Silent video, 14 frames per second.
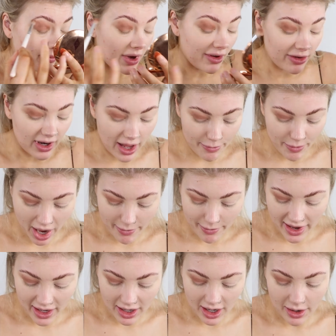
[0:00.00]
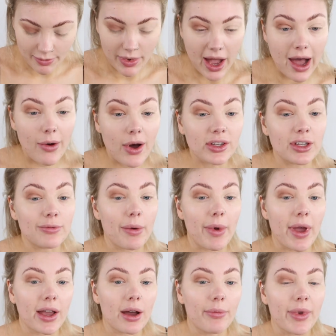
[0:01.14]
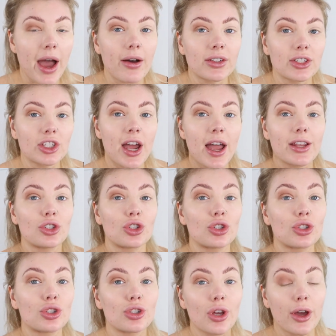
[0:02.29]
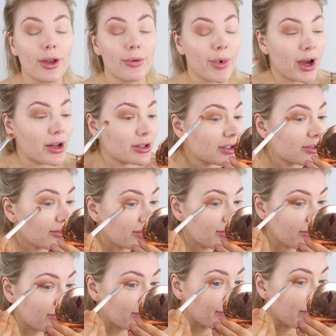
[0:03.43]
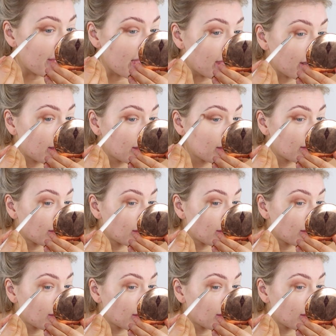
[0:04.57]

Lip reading: I feel like my makeup, how I do my makeup now, has changed so much from then.